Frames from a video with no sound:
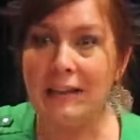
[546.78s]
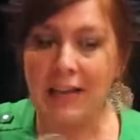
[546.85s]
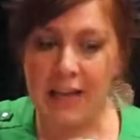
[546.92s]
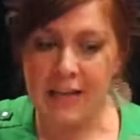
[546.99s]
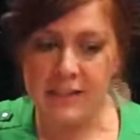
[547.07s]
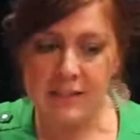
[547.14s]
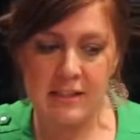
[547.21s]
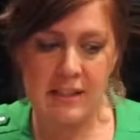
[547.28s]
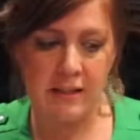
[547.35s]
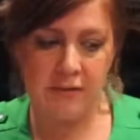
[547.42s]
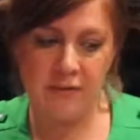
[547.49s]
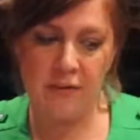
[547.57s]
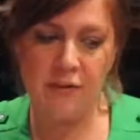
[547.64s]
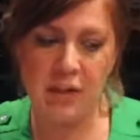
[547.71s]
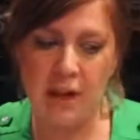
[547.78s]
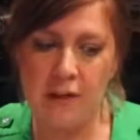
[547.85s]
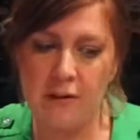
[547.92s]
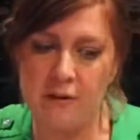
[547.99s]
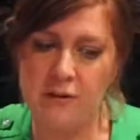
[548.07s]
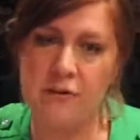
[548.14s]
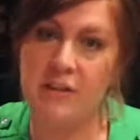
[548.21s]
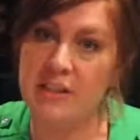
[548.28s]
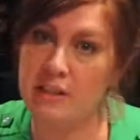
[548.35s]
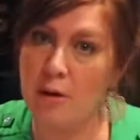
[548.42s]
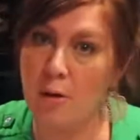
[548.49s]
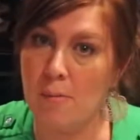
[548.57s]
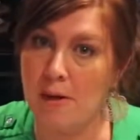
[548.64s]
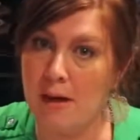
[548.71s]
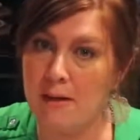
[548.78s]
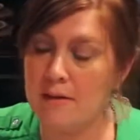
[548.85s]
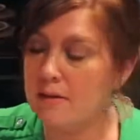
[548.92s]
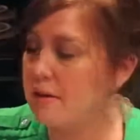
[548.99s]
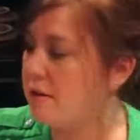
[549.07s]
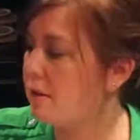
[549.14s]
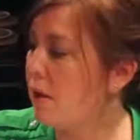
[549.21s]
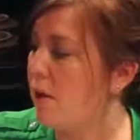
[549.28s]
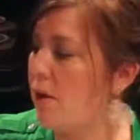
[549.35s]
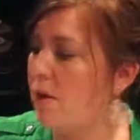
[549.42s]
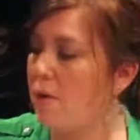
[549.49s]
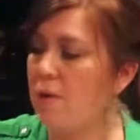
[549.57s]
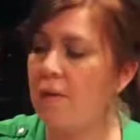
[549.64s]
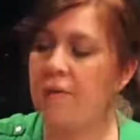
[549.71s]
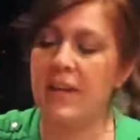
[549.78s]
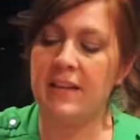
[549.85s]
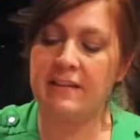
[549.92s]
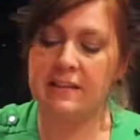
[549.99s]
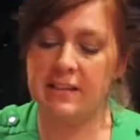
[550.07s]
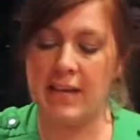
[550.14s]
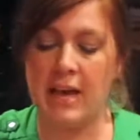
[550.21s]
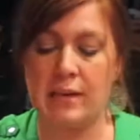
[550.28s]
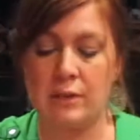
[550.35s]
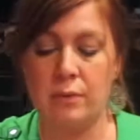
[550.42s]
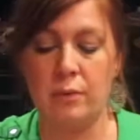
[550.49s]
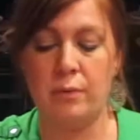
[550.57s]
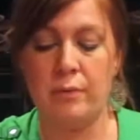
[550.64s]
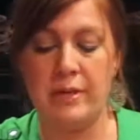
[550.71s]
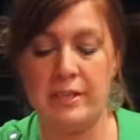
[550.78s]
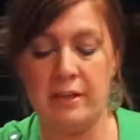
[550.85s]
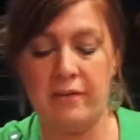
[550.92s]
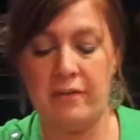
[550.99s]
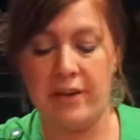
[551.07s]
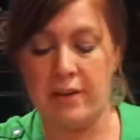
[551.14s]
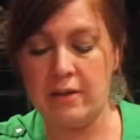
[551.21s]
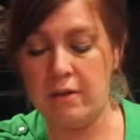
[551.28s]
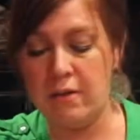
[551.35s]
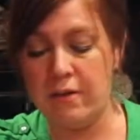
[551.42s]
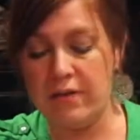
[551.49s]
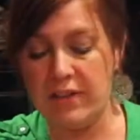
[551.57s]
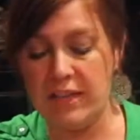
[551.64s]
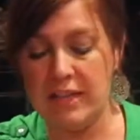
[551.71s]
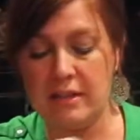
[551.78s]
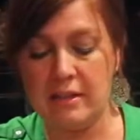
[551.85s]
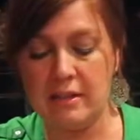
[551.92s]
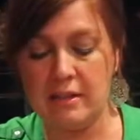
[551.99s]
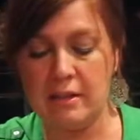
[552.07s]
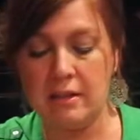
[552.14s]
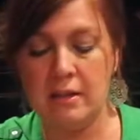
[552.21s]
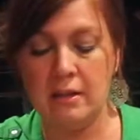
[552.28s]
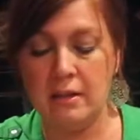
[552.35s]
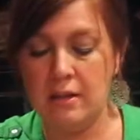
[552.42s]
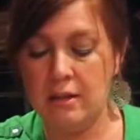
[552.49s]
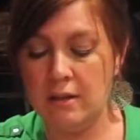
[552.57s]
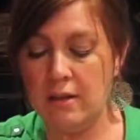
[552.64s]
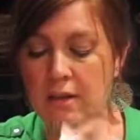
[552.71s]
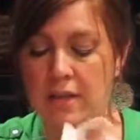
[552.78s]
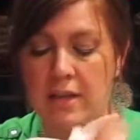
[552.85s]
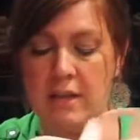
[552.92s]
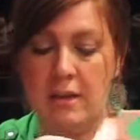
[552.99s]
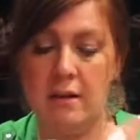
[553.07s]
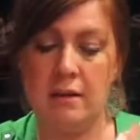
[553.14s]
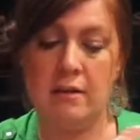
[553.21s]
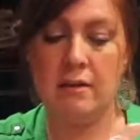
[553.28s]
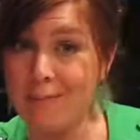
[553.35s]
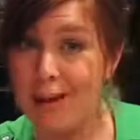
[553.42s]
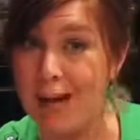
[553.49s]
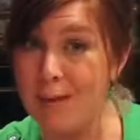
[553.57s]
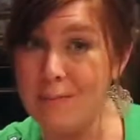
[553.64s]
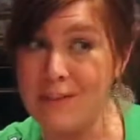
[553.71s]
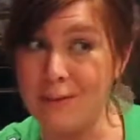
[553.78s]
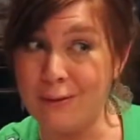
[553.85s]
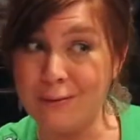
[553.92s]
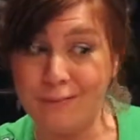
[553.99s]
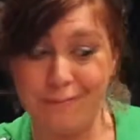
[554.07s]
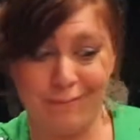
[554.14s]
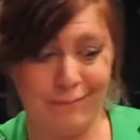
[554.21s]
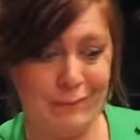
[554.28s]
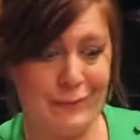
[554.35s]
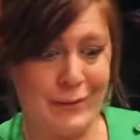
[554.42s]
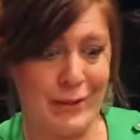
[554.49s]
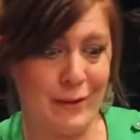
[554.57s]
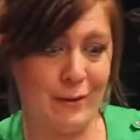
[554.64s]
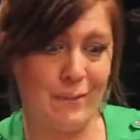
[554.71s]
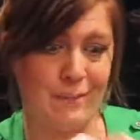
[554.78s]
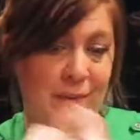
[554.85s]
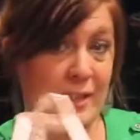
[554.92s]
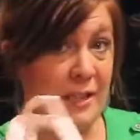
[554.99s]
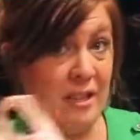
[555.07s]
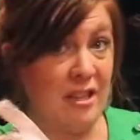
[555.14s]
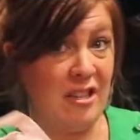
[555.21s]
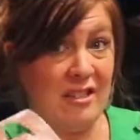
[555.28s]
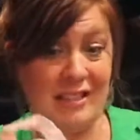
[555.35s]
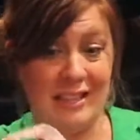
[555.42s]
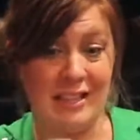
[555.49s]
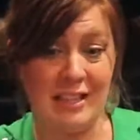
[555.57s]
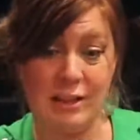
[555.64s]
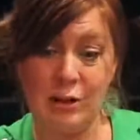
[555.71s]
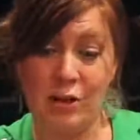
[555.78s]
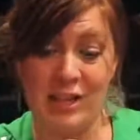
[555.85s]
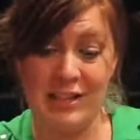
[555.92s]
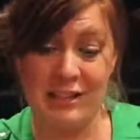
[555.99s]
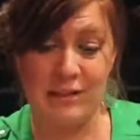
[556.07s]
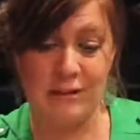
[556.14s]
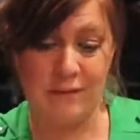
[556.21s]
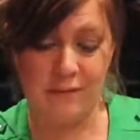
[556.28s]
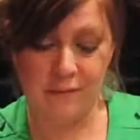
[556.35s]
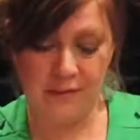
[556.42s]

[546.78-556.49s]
less than $50 for this whole box. So if that's the actual retail value of this, then I'm sold. So seriously, that's a great deal.